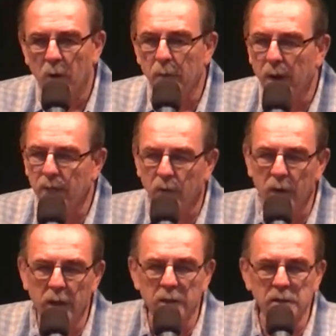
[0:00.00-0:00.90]
or my
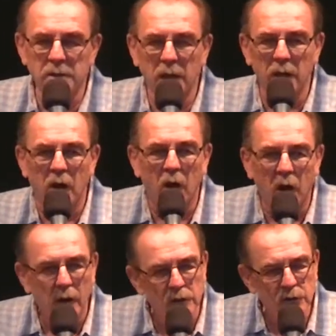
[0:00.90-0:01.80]
friends in a
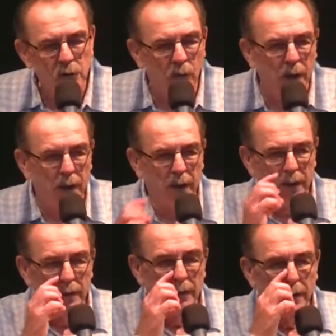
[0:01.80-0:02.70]
harsh way,